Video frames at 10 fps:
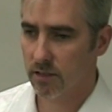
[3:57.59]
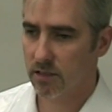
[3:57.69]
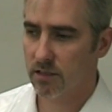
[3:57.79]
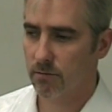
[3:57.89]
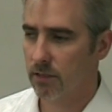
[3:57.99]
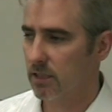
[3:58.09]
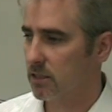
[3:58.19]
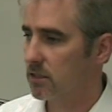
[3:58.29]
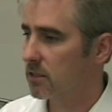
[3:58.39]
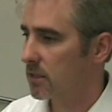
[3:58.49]
This is in
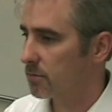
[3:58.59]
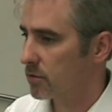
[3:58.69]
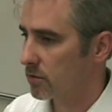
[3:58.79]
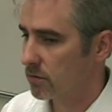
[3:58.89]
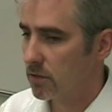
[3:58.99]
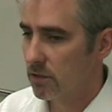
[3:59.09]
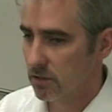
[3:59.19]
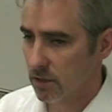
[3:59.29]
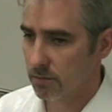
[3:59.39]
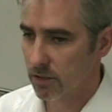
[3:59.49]
relationship to
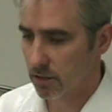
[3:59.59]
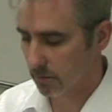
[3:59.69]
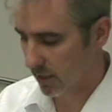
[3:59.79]
something you're